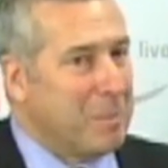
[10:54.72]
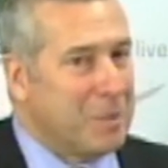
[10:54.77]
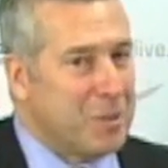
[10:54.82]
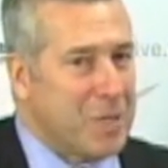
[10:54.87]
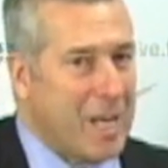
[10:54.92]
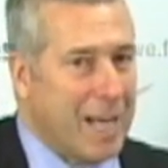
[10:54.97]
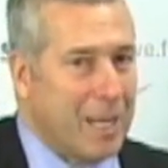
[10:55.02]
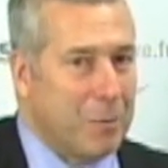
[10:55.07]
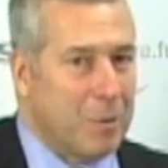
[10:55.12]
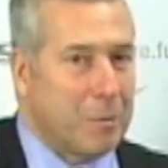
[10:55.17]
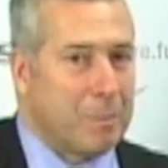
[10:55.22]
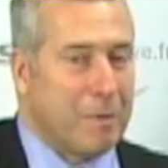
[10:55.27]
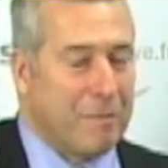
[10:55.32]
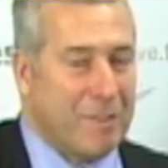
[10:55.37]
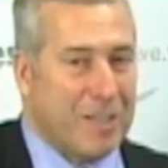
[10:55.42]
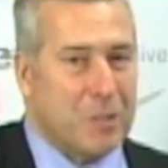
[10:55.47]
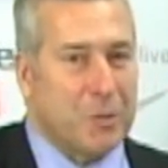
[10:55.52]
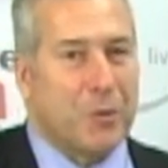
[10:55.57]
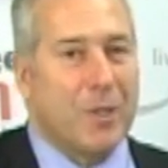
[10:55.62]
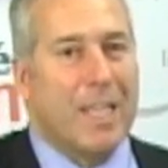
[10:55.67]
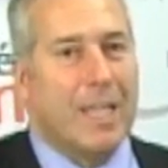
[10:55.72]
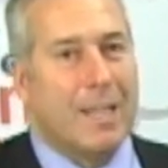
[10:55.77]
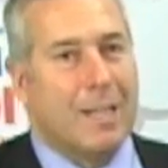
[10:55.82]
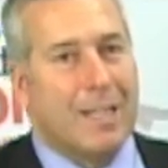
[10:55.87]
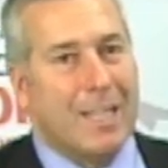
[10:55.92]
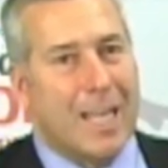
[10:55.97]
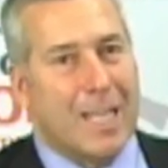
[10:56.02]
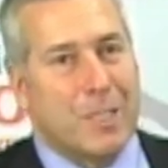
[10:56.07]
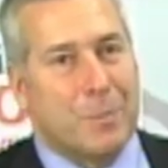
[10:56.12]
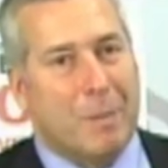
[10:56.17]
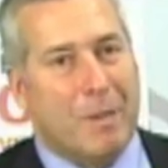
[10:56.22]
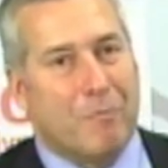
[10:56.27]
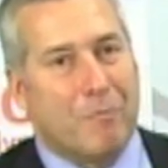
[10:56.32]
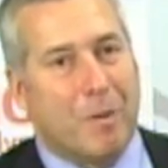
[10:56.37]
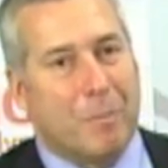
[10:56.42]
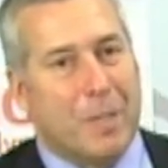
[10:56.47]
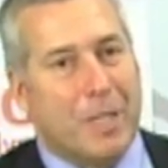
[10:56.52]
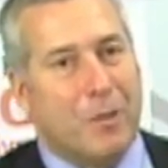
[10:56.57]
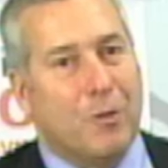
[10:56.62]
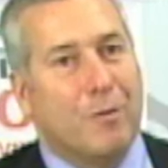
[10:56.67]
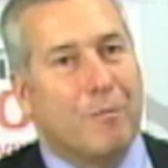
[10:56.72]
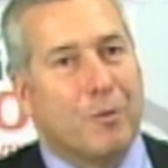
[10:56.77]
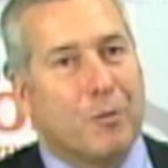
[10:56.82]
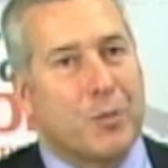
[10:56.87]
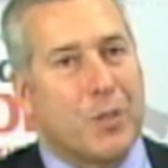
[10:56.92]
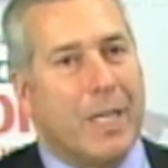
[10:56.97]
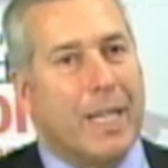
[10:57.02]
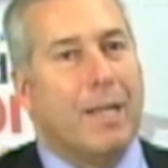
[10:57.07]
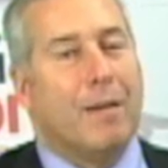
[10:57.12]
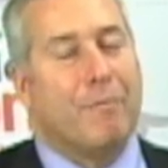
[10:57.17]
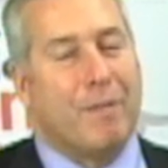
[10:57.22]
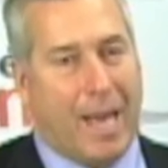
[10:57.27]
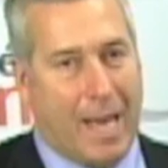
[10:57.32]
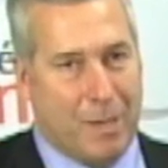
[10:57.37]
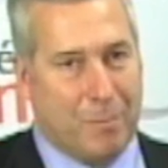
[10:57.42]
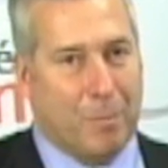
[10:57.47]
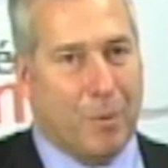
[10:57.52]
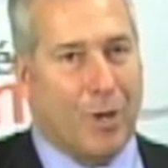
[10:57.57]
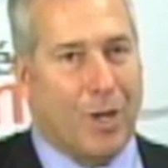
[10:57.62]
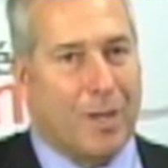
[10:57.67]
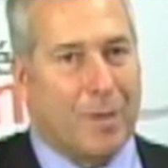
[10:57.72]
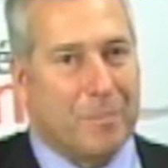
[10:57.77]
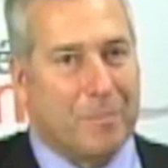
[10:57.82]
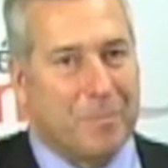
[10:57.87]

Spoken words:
been chatting with Professor Iain Gillespie from the University of Edinburgh.